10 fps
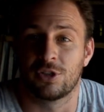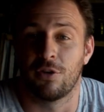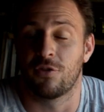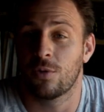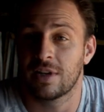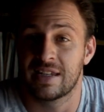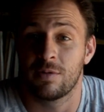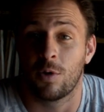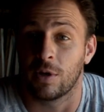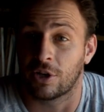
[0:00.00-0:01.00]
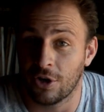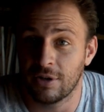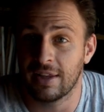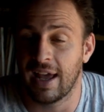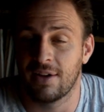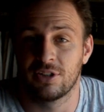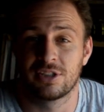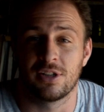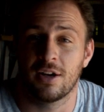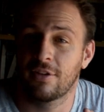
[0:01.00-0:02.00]
So if you want to see what we currently have in
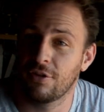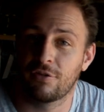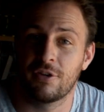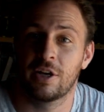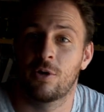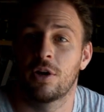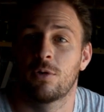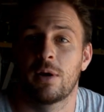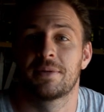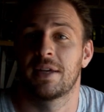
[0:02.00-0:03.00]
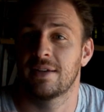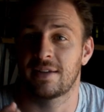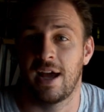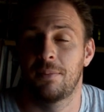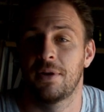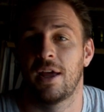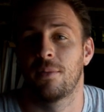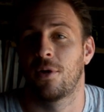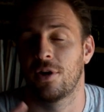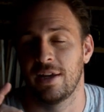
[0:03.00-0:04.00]
stock, feel free to go on the website, type in
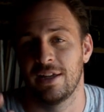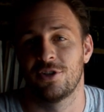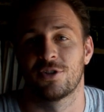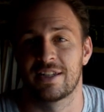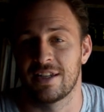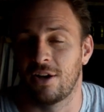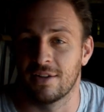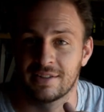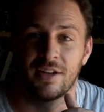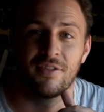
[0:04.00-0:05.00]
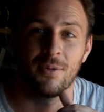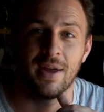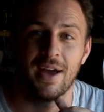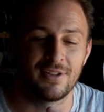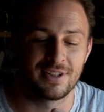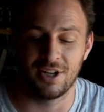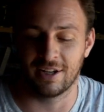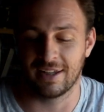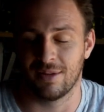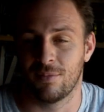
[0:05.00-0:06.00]
MRE, and you'll see all the stuff that we have in
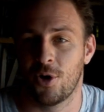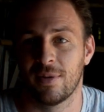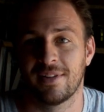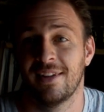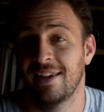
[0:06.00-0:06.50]
stock at the moment.